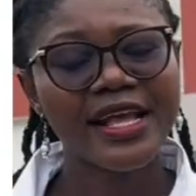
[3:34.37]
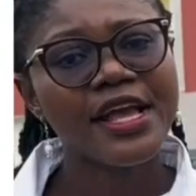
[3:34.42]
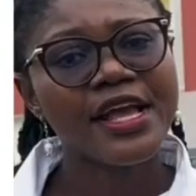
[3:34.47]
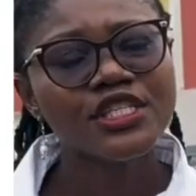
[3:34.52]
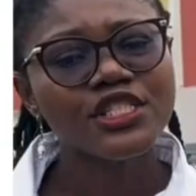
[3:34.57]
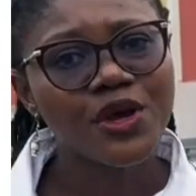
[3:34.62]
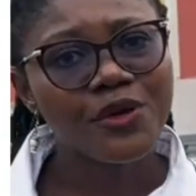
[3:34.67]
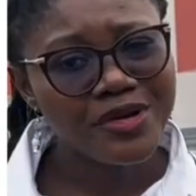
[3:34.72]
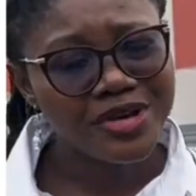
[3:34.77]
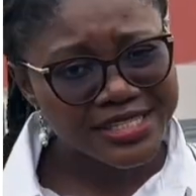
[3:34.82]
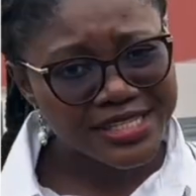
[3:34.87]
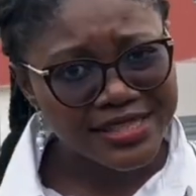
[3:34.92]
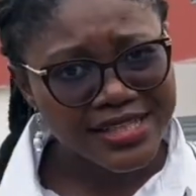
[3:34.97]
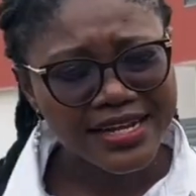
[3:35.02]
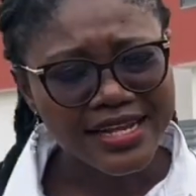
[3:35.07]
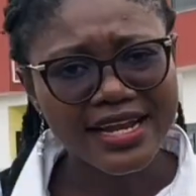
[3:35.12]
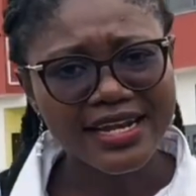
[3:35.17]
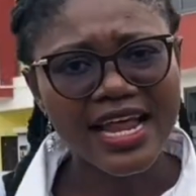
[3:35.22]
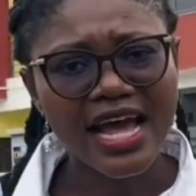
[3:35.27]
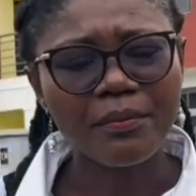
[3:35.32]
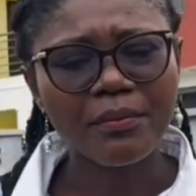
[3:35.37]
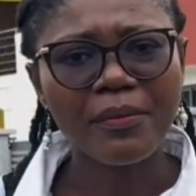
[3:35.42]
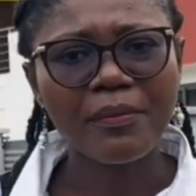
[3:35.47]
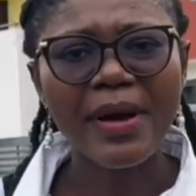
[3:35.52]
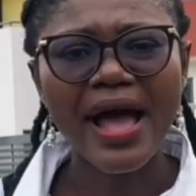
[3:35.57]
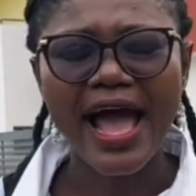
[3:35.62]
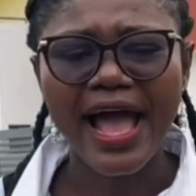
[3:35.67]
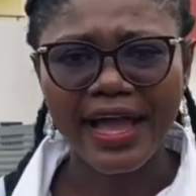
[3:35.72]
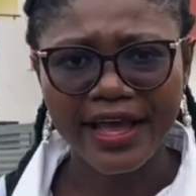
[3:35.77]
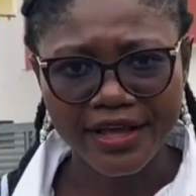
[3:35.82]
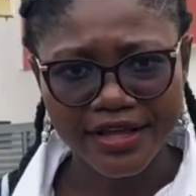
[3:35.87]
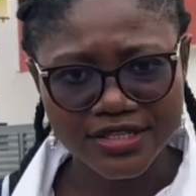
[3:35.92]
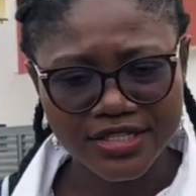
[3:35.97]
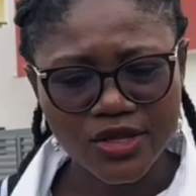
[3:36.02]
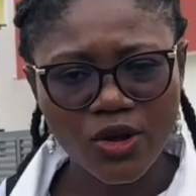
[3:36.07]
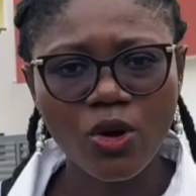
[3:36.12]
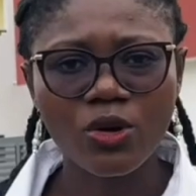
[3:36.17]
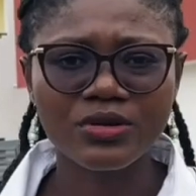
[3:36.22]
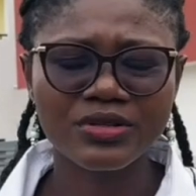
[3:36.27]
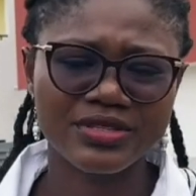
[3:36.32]
So we see that the number pi is
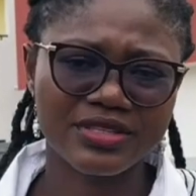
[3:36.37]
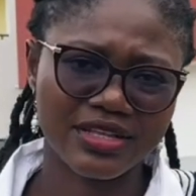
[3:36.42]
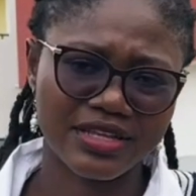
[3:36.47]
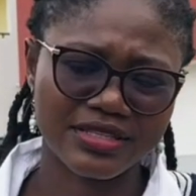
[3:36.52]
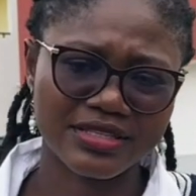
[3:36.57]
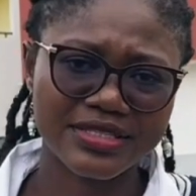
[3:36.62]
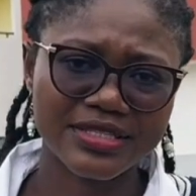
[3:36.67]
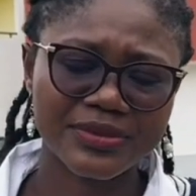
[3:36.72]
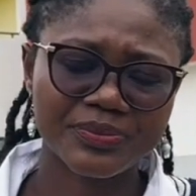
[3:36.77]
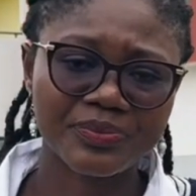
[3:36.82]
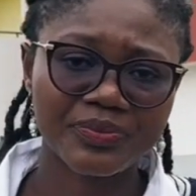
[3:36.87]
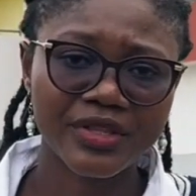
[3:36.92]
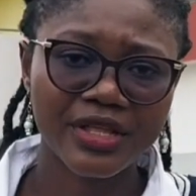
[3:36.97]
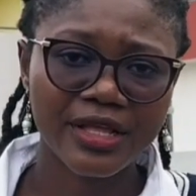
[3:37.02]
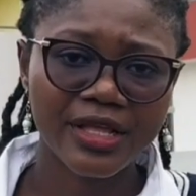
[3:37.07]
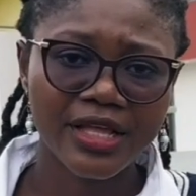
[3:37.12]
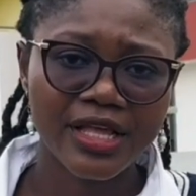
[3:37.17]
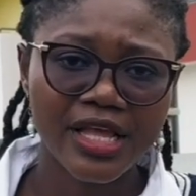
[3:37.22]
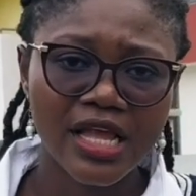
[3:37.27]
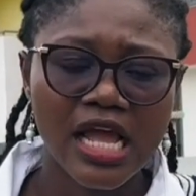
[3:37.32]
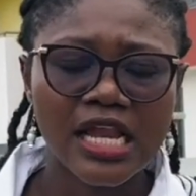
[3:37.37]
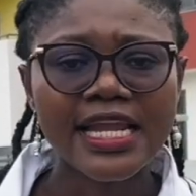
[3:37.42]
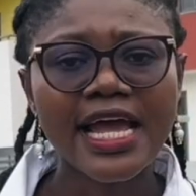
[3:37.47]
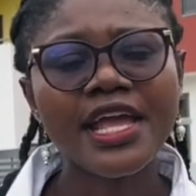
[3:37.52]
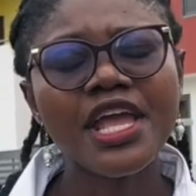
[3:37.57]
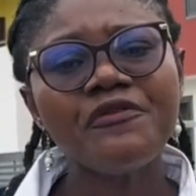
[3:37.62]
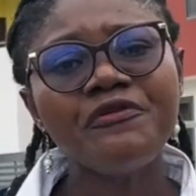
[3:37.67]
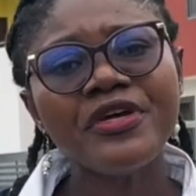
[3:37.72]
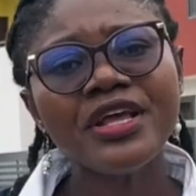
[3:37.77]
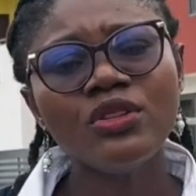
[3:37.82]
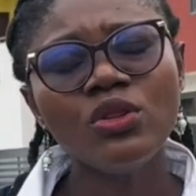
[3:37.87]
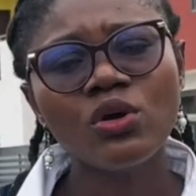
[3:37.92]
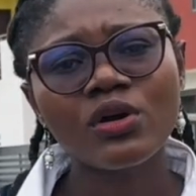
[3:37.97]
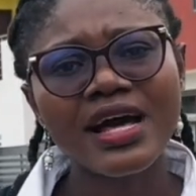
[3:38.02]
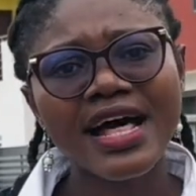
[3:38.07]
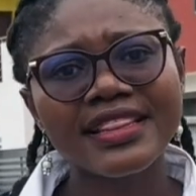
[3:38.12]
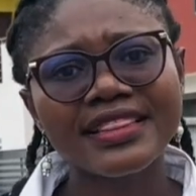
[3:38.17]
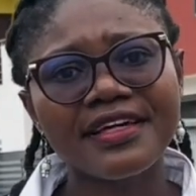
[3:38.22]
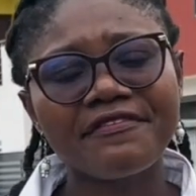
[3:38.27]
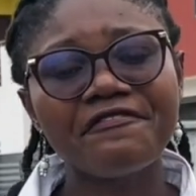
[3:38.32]
constant. Now, if we look
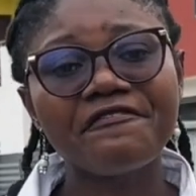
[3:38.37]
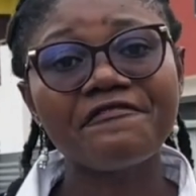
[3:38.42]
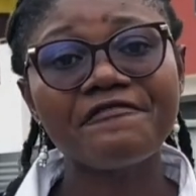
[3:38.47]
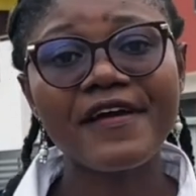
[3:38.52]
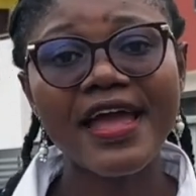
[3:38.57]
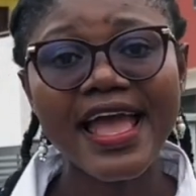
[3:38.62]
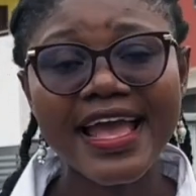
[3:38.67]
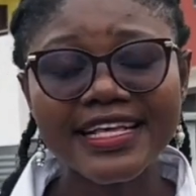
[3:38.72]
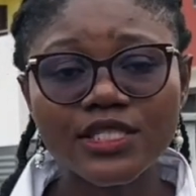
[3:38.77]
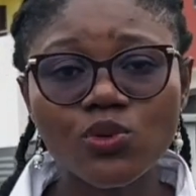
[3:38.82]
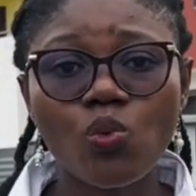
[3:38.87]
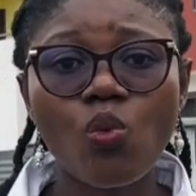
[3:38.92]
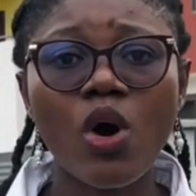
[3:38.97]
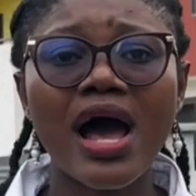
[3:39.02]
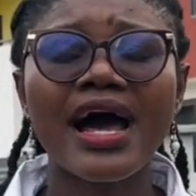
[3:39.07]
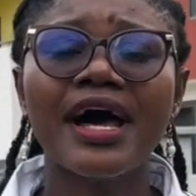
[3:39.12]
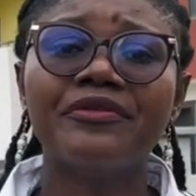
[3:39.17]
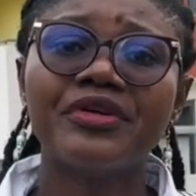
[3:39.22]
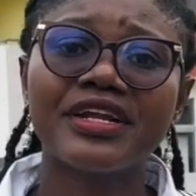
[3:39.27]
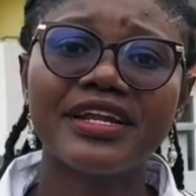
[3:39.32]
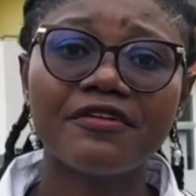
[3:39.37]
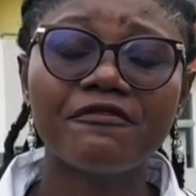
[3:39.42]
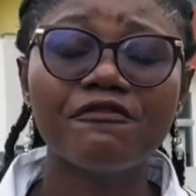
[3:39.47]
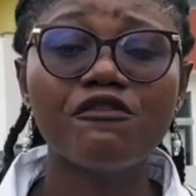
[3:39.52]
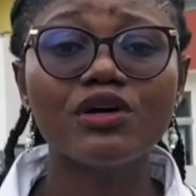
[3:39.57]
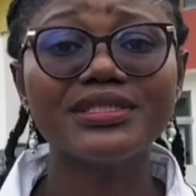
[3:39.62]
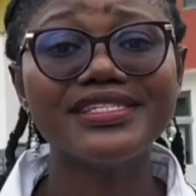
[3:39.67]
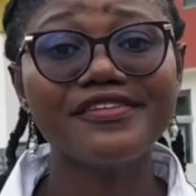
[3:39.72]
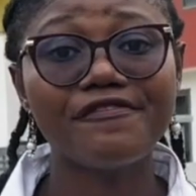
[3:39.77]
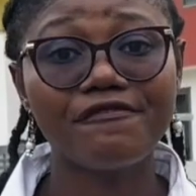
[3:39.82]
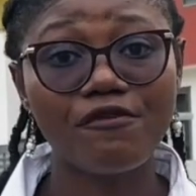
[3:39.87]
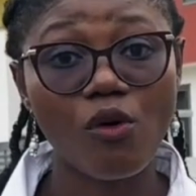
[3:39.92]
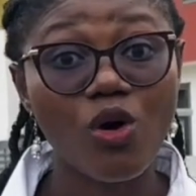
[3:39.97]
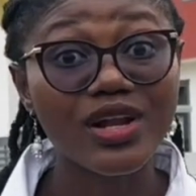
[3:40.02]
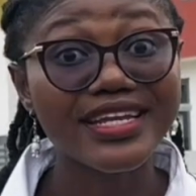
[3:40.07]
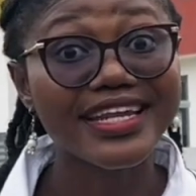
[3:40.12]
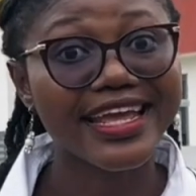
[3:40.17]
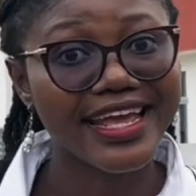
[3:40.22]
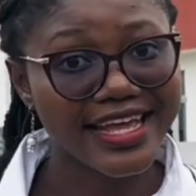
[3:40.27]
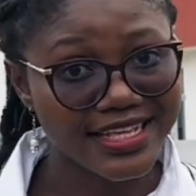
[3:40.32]
at the first 144
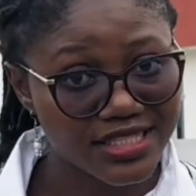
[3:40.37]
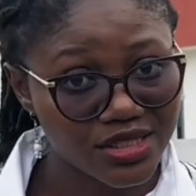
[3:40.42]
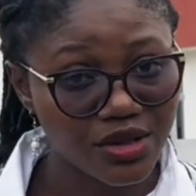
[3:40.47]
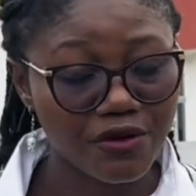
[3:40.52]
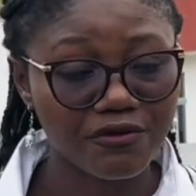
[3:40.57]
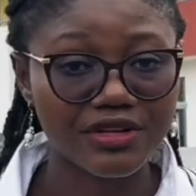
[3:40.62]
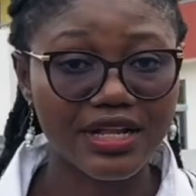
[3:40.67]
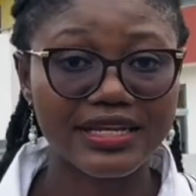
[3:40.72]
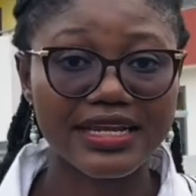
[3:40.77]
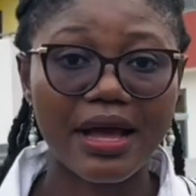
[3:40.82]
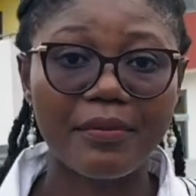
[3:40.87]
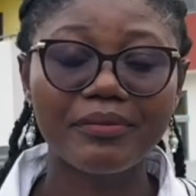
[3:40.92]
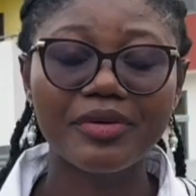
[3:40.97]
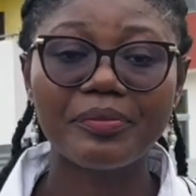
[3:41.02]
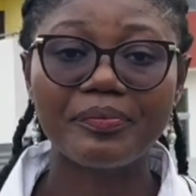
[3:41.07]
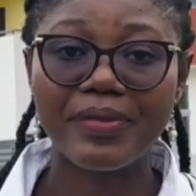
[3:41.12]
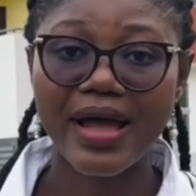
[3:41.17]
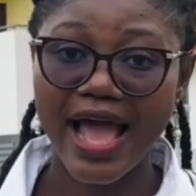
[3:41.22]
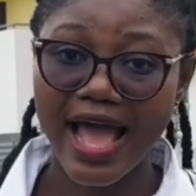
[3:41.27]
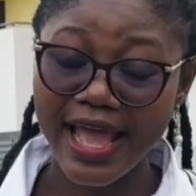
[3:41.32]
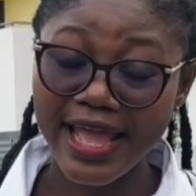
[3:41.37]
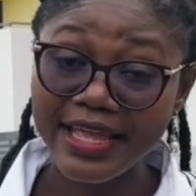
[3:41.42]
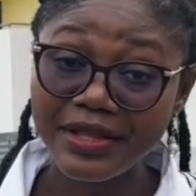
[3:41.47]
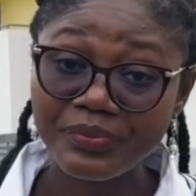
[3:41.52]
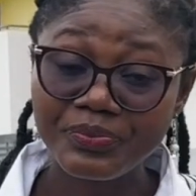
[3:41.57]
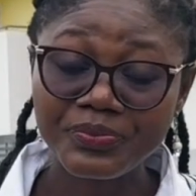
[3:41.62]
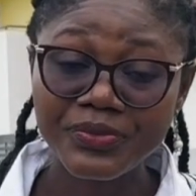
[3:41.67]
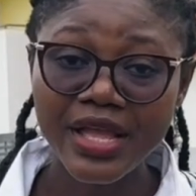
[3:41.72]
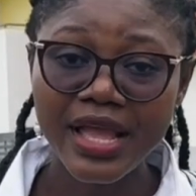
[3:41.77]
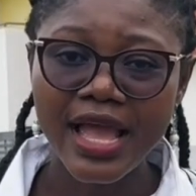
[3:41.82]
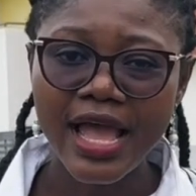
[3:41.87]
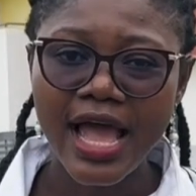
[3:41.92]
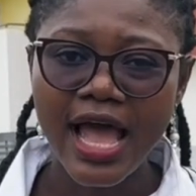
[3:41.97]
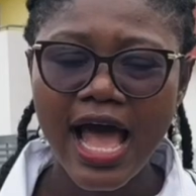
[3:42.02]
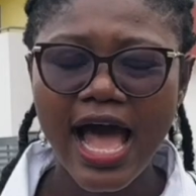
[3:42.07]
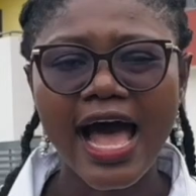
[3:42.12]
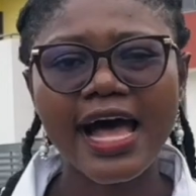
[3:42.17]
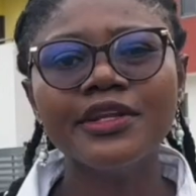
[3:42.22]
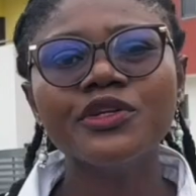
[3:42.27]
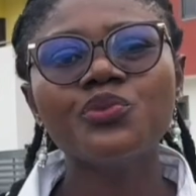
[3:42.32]
digits of the number pi,
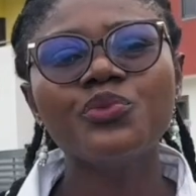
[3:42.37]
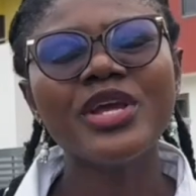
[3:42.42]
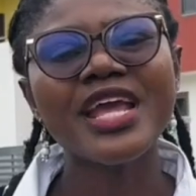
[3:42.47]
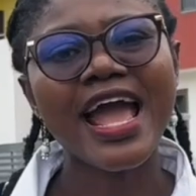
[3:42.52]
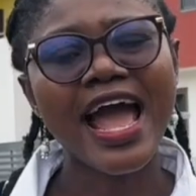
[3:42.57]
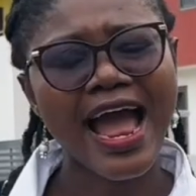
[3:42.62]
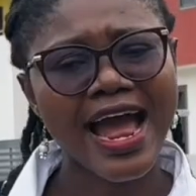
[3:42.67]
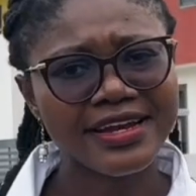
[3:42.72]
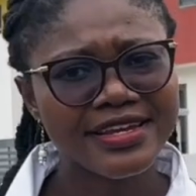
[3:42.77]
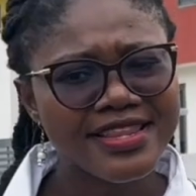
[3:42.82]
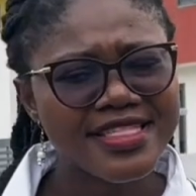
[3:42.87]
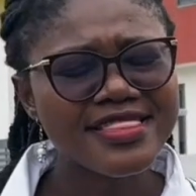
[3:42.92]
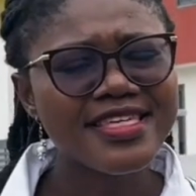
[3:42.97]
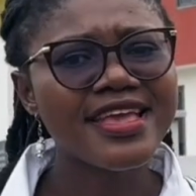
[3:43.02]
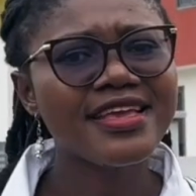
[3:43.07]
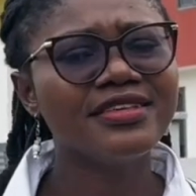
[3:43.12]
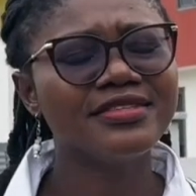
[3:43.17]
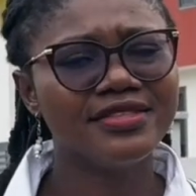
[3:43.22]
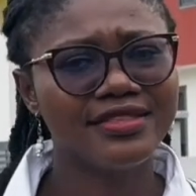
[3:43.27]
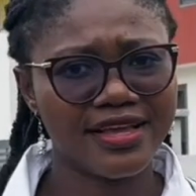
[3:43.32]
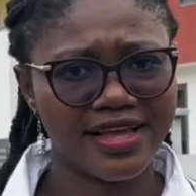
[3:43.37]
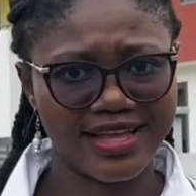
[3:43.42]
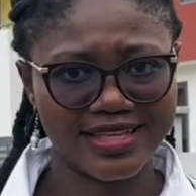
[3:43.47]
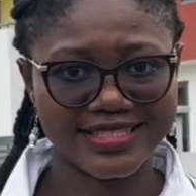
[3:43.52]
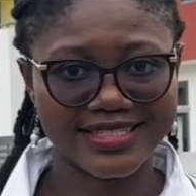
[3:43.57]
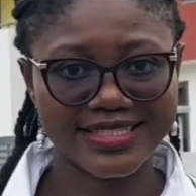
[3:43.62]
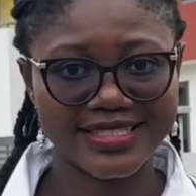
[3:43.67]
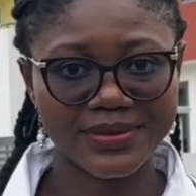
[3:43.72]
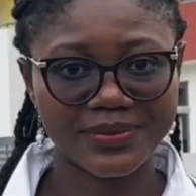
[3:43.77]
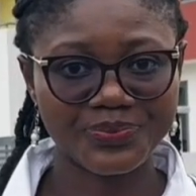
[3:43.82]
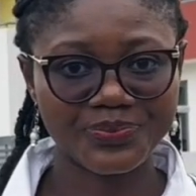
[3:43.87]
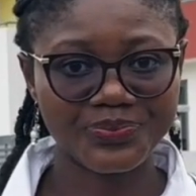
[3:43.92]
and we add these digits,